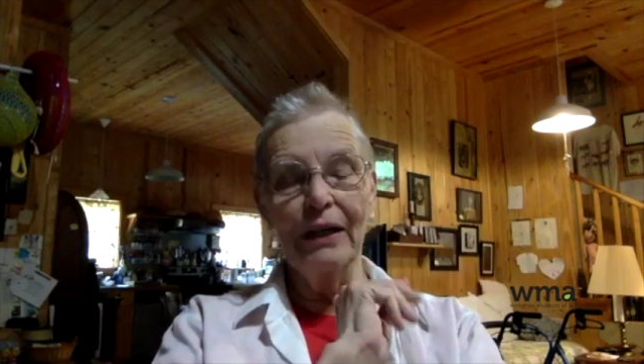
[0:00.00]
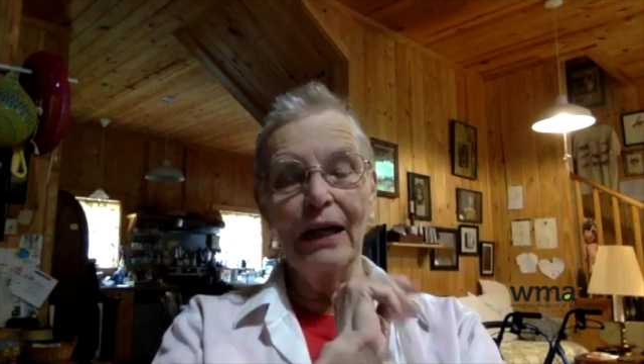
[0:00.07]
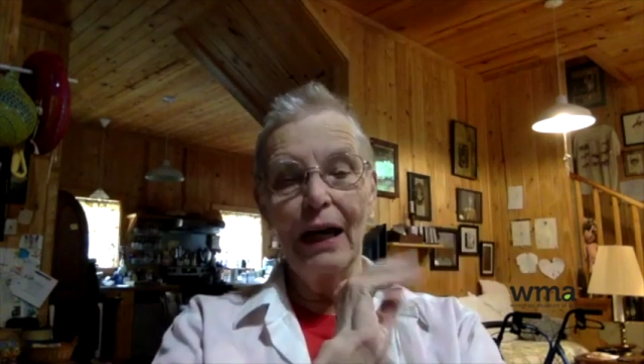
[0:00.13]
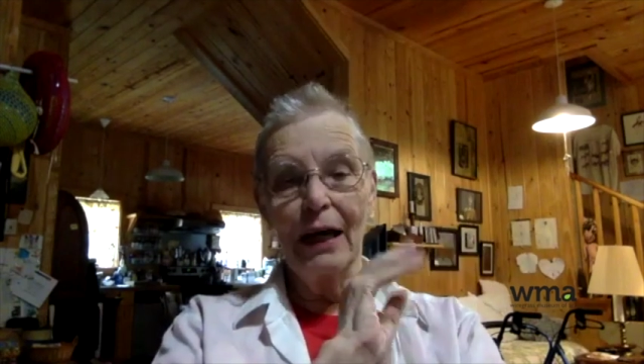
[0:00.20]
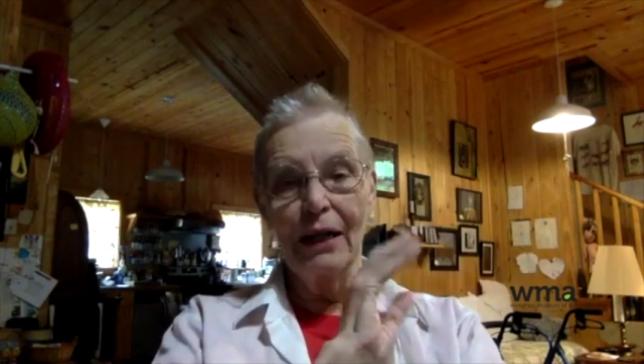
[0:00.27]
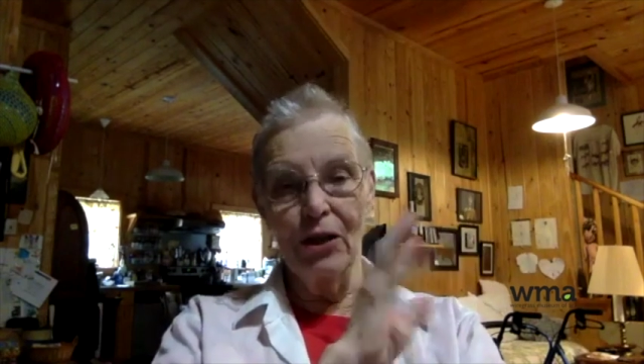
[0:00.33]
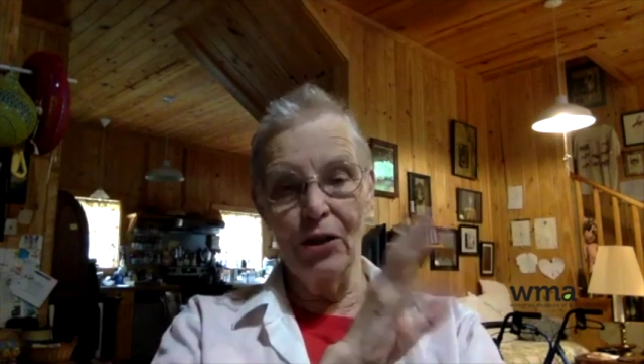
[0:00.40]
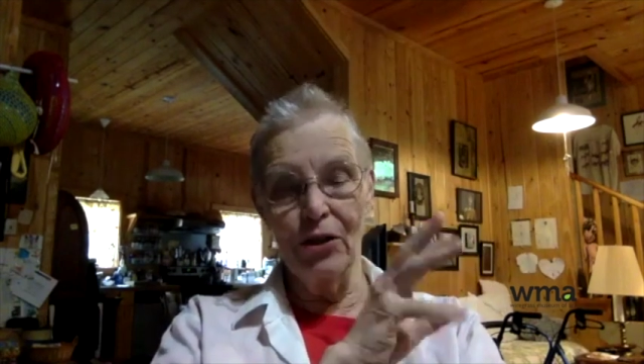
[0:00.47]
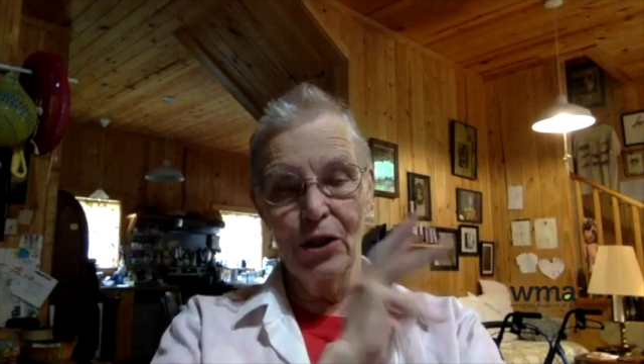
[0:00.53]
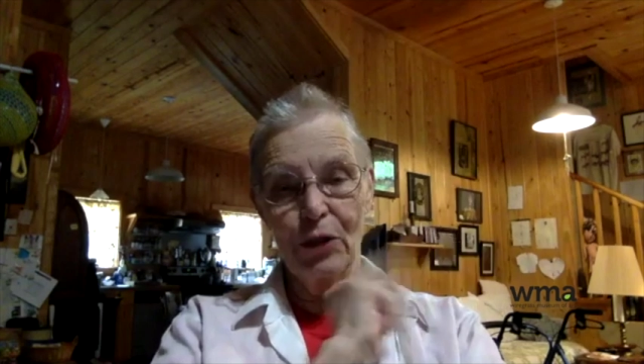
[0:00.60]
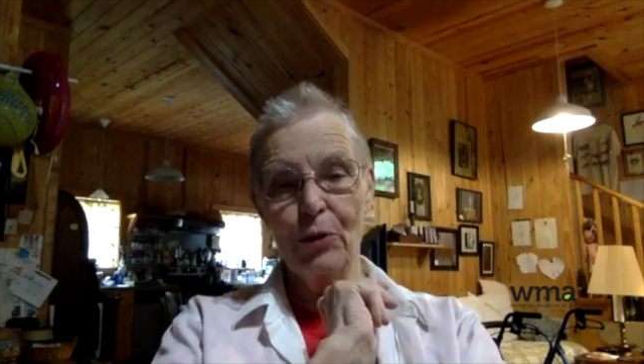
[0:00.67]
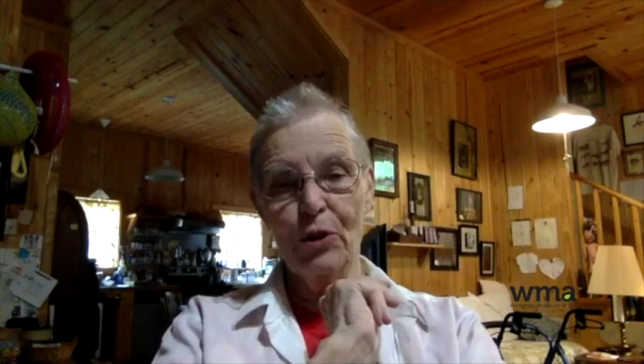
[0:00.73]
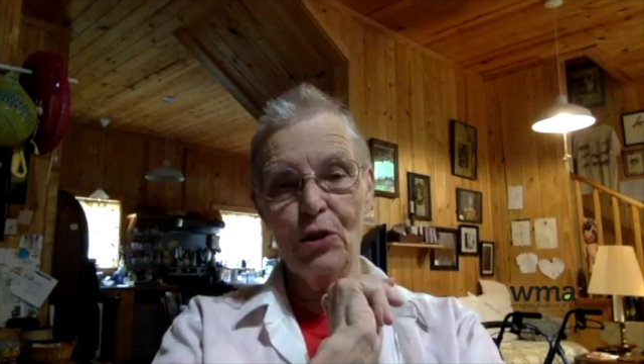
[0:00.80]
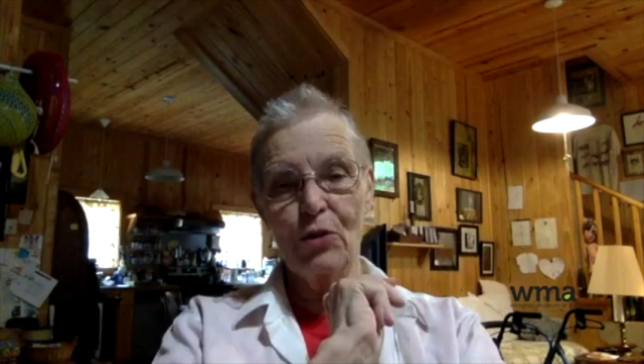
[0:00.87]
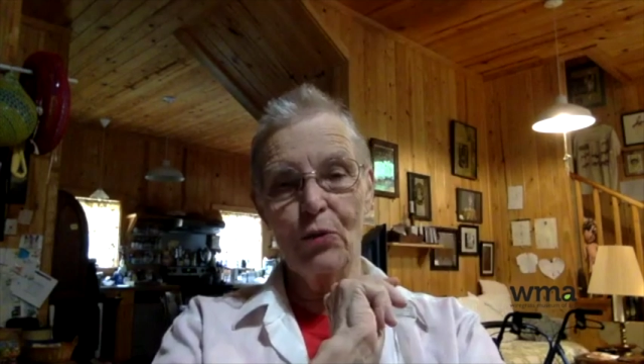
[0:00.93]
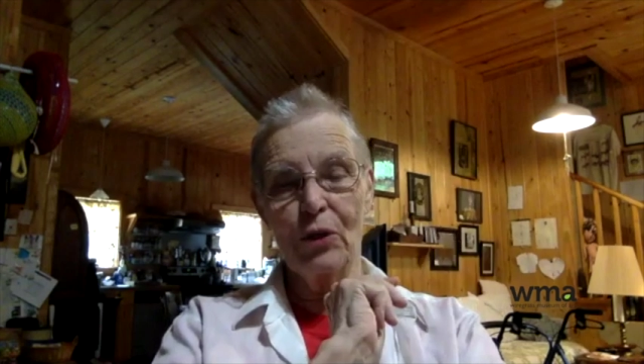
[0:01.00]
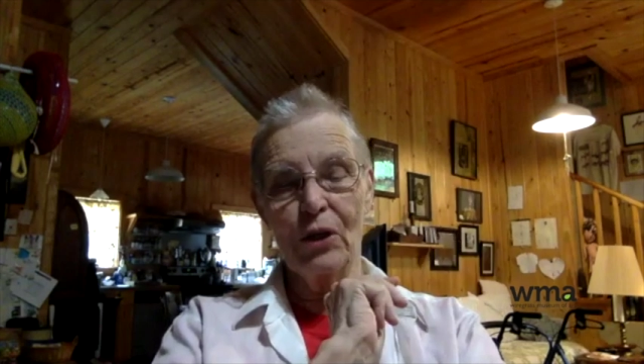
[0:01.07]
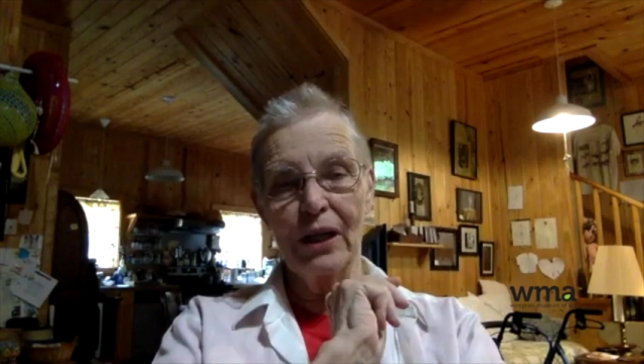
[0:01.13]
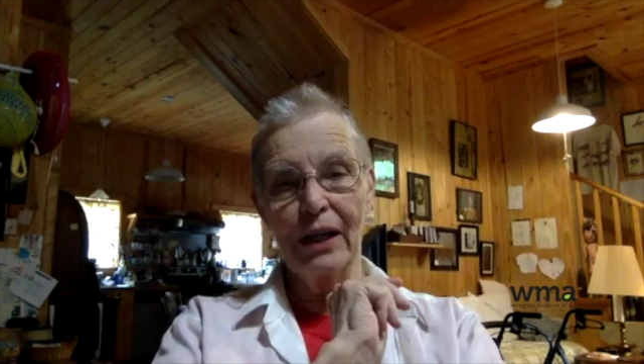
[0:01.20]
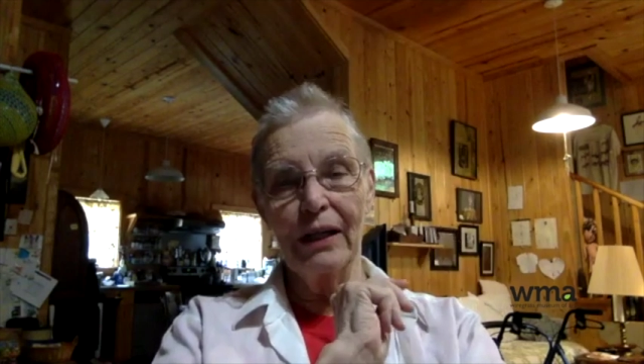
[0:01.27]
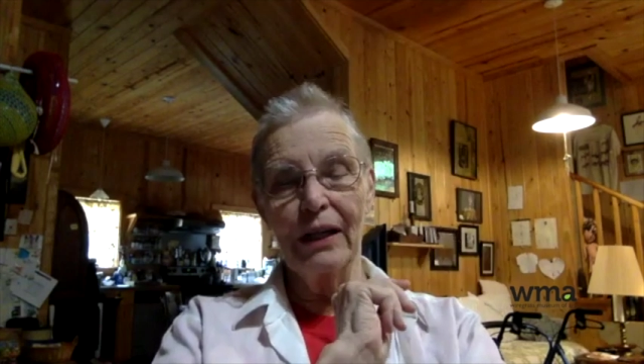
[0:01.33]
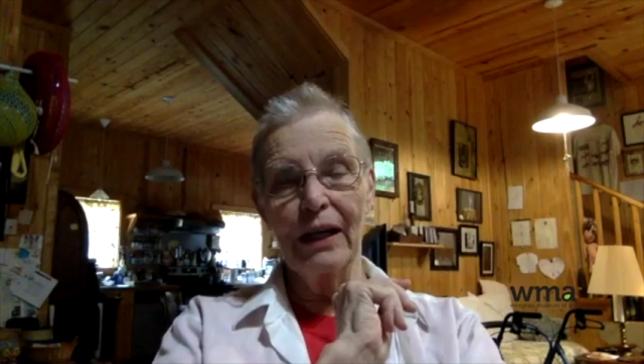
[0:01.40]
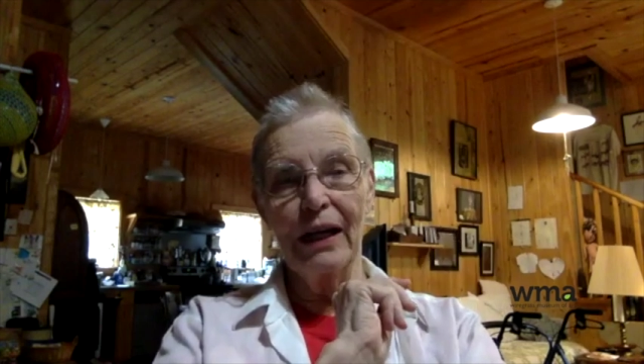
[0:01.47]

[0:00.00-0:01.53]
and Erda was one,